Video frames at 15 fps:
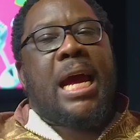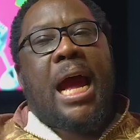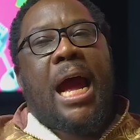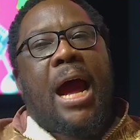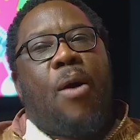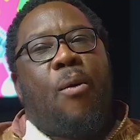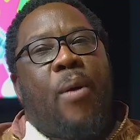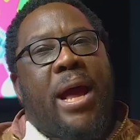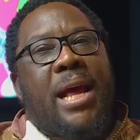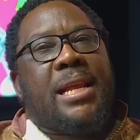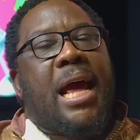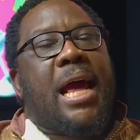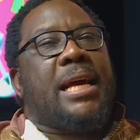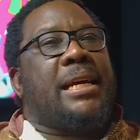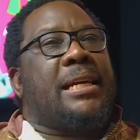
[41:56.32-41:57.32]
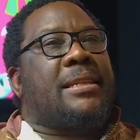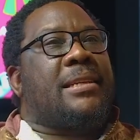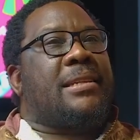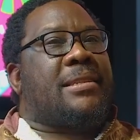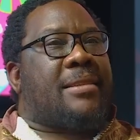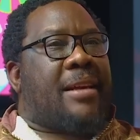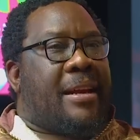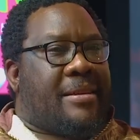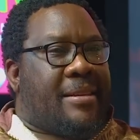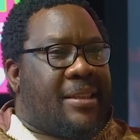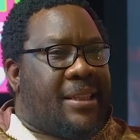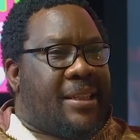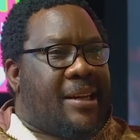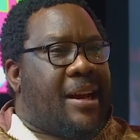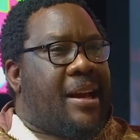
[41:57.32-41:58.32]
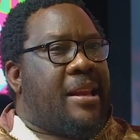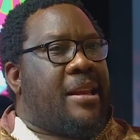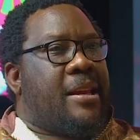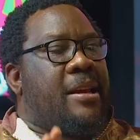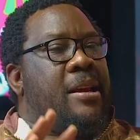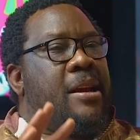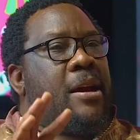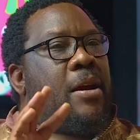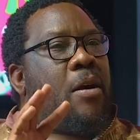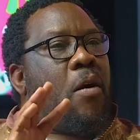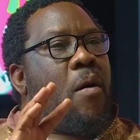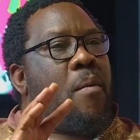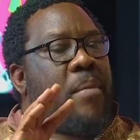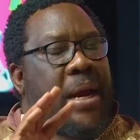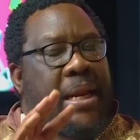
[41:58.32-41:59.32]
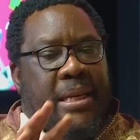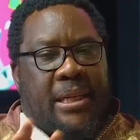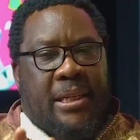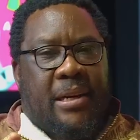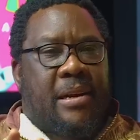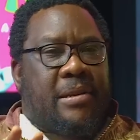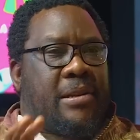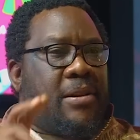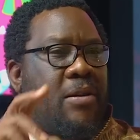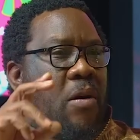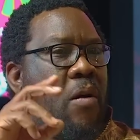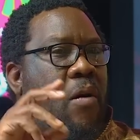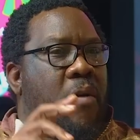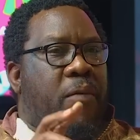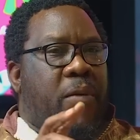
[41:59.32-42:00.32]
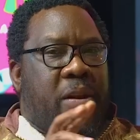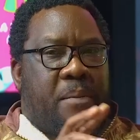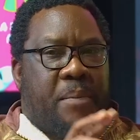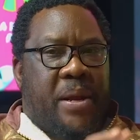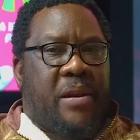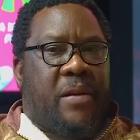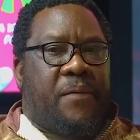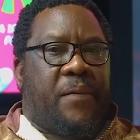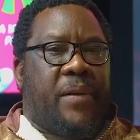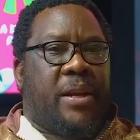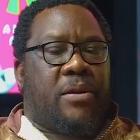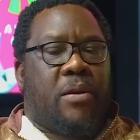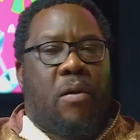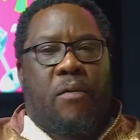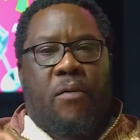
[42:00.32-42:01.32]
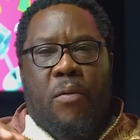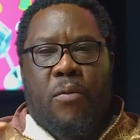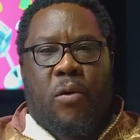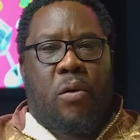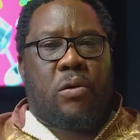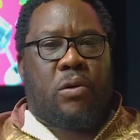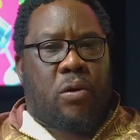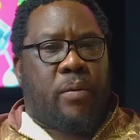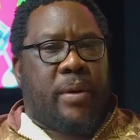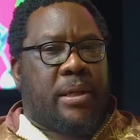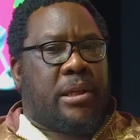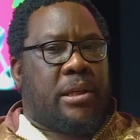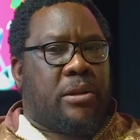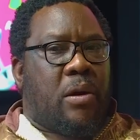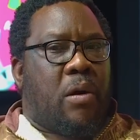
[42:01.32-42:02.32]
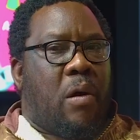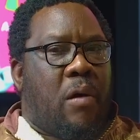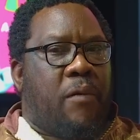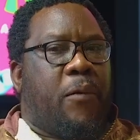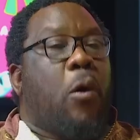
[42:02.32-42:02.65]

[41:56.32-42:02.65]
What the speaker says: Whether it is strategically or maliciously or for the benefit of controversies or for